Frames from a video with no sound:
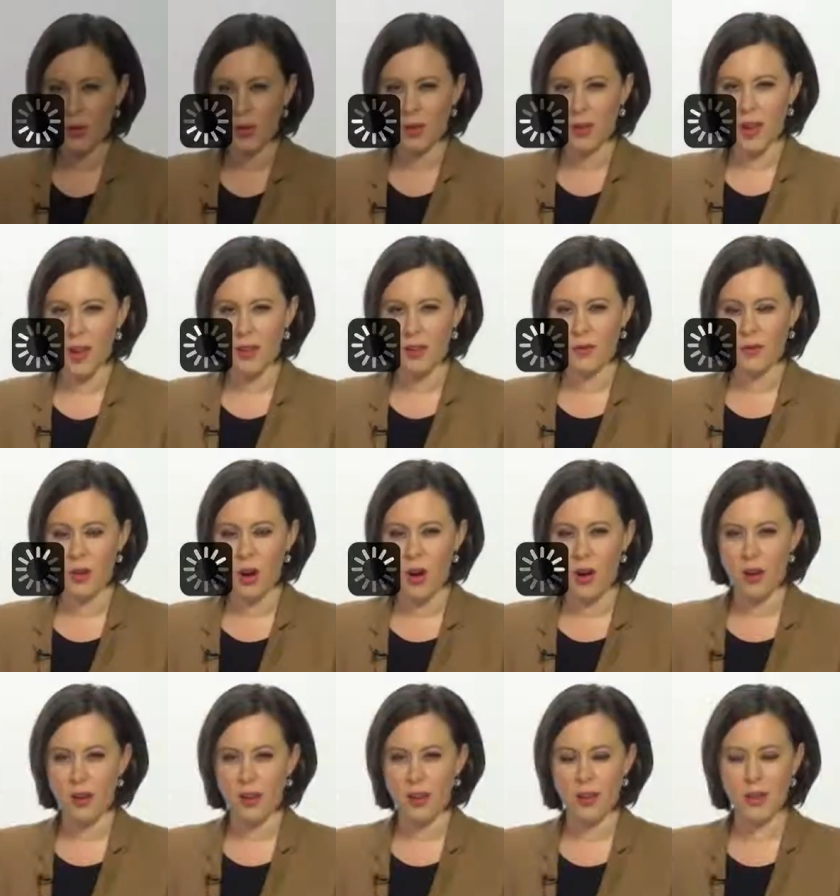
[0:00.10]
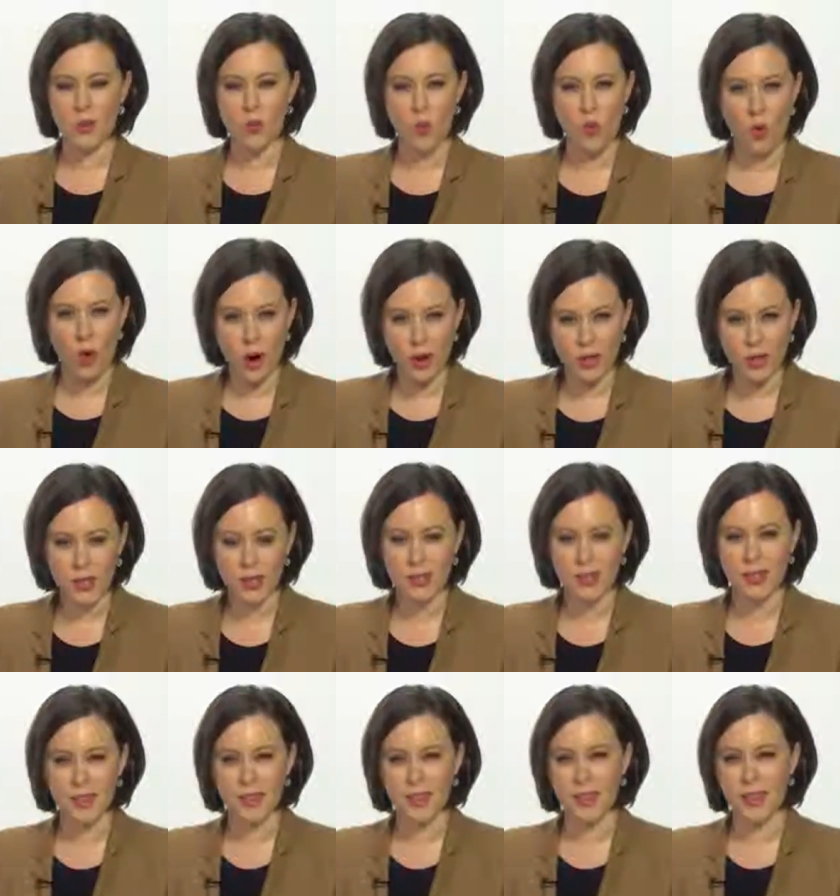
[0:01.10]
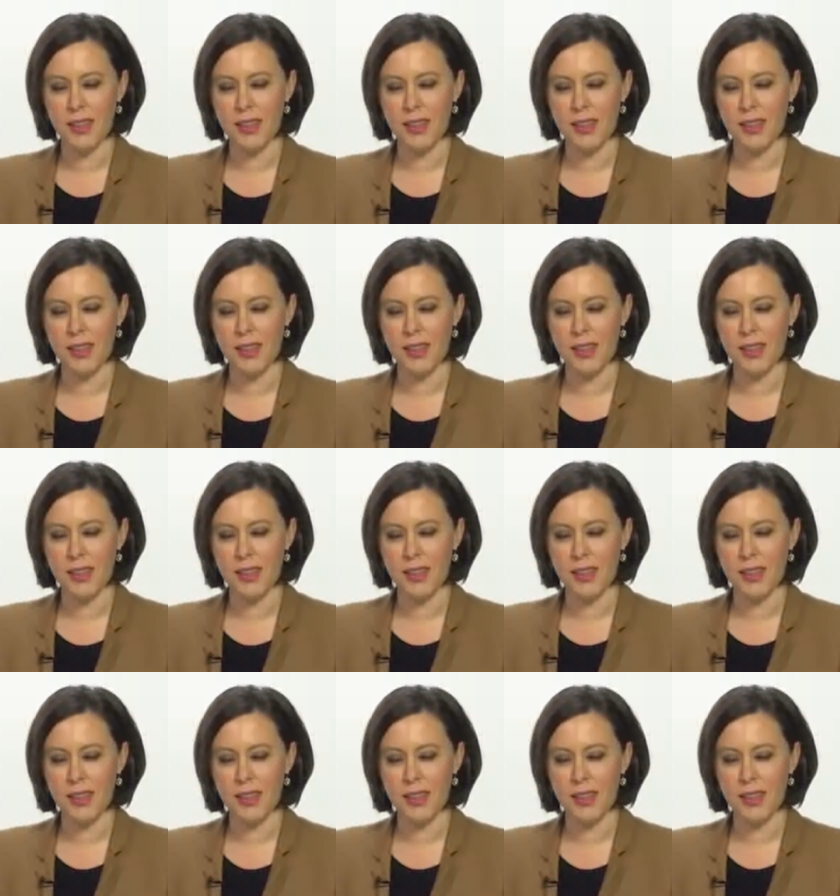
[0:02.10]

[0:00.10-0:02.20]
There's a lot of talk in Washington